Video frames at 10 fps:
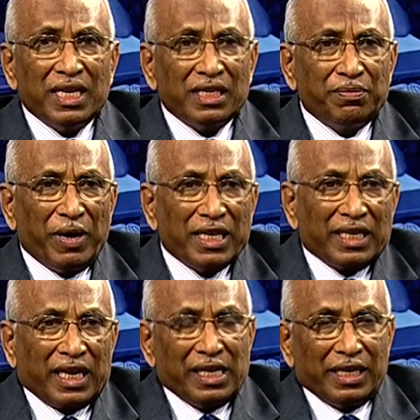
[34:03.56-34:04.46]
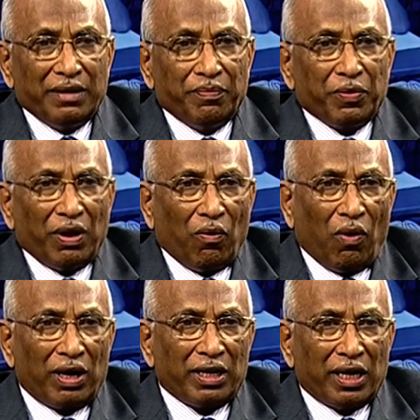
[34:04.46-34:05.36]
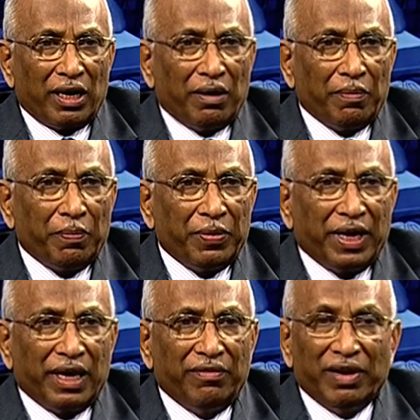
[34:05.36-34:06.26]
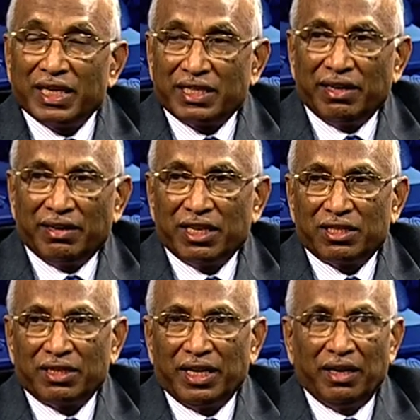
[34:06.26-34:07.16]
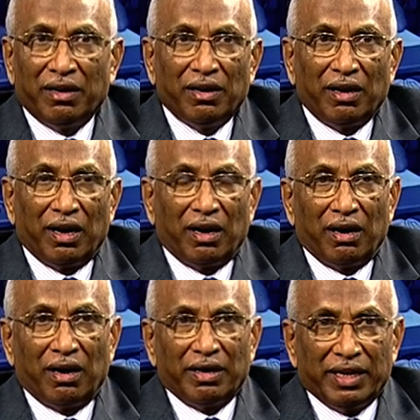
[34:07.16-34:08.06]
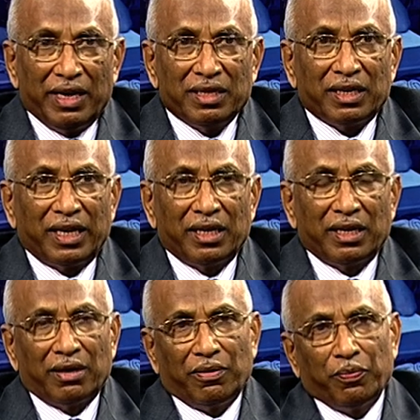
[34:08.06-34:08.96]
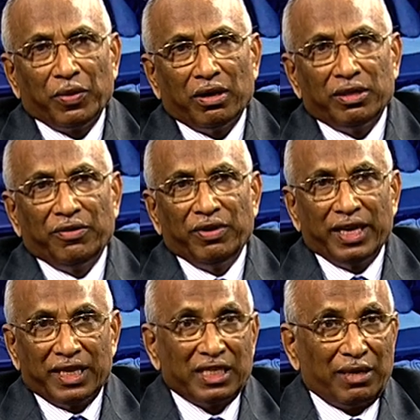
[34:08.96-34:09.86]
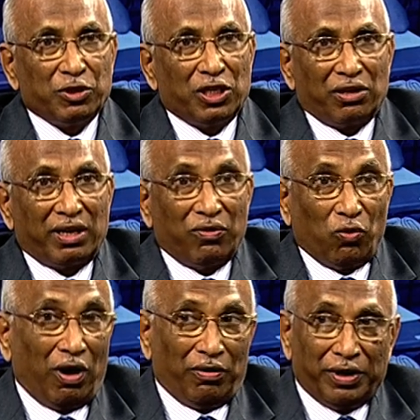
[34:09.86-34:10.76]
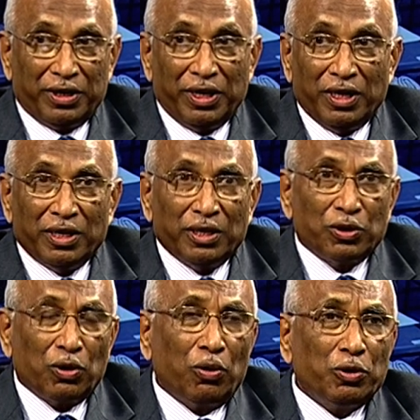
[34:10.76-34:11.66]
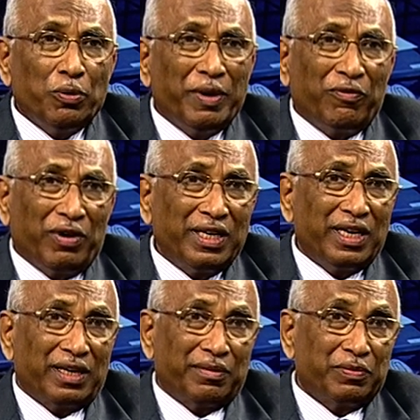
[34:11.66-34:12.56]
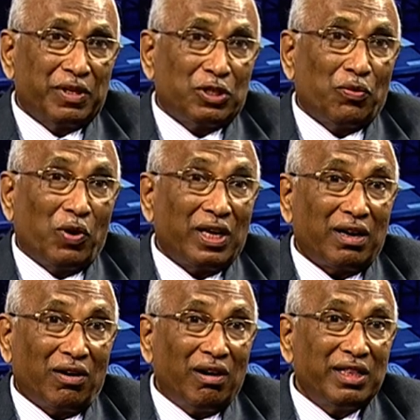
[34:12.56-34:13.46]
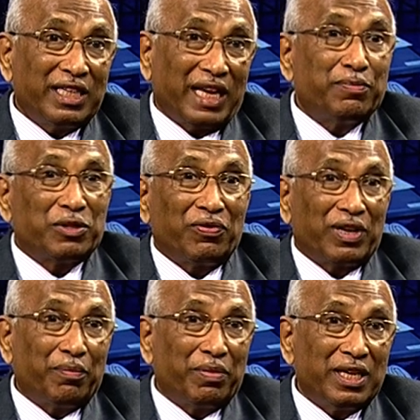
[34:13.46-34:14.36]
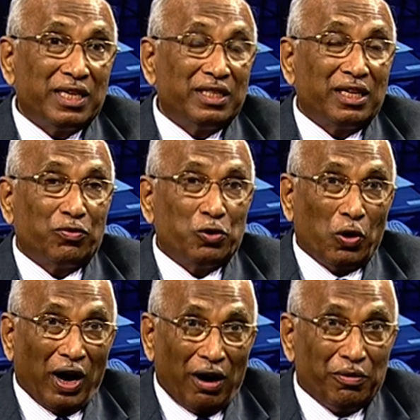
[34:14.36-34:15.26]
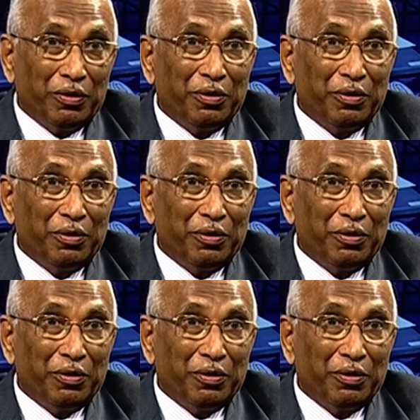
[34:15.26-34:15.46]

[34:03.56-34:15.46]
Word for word: is basically what uh, the VLSI industry uh, is and uh, the various steps that are involved. So you may wonder so, what are all the types of companies that you have